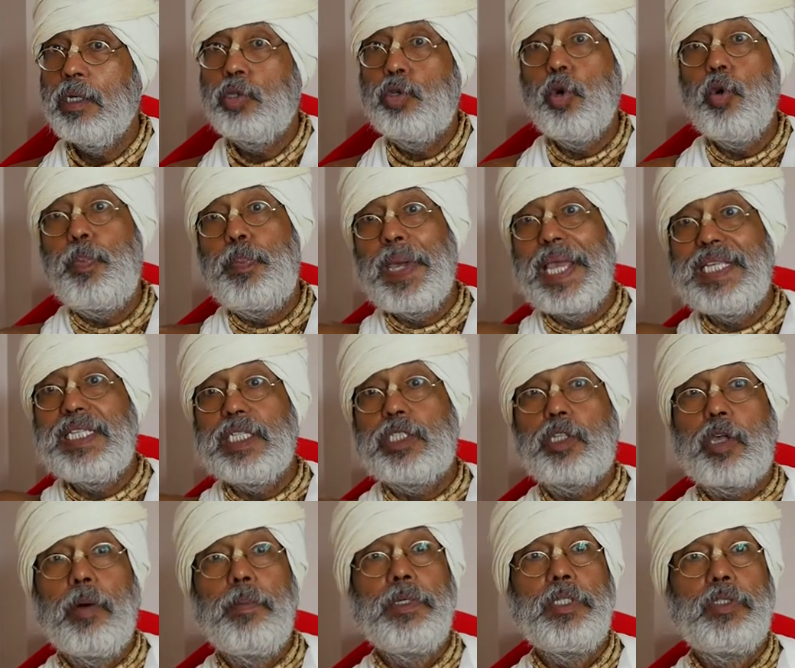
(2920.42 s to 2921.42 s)
two
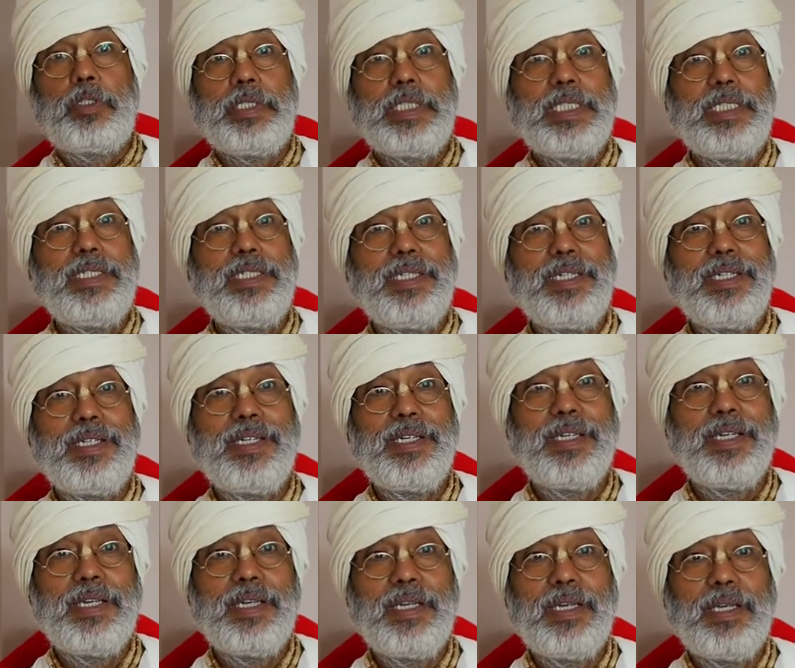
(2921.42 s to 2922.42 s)
pages commentary.
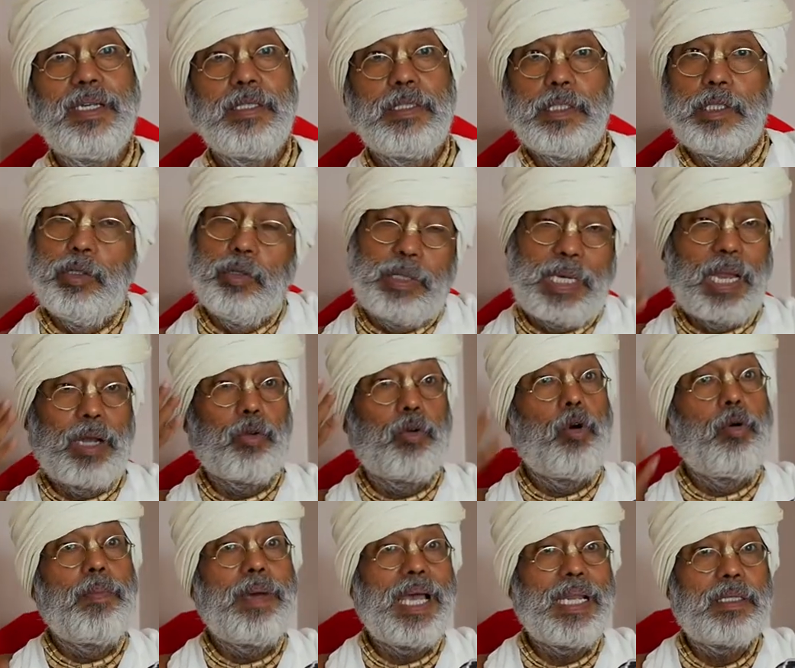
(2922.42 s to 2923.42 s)
You can
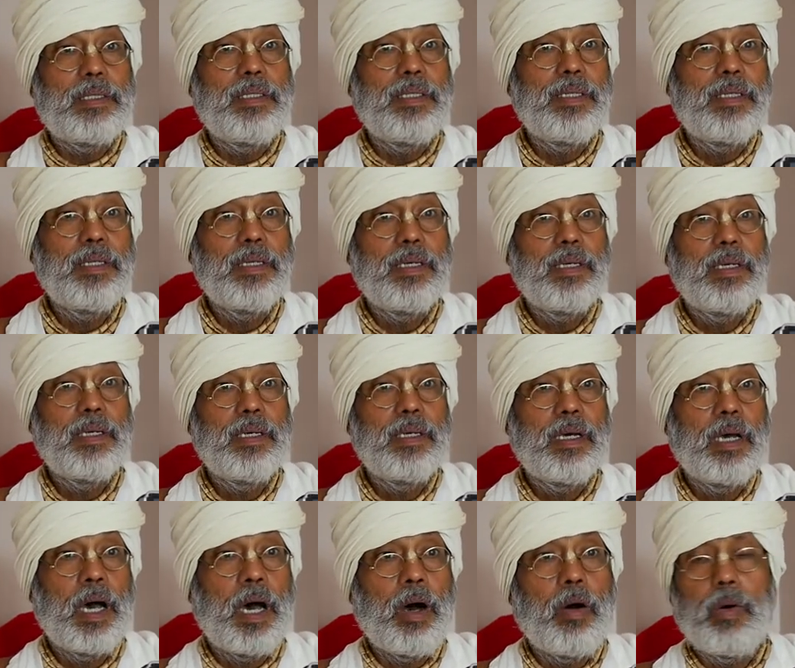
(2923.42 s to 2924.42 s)
go mad.
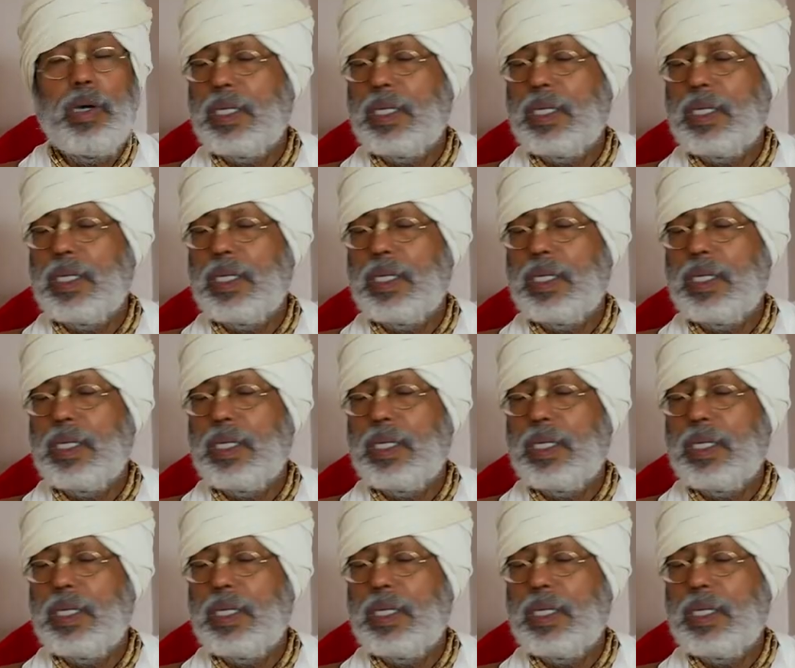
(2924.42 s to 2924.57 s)
How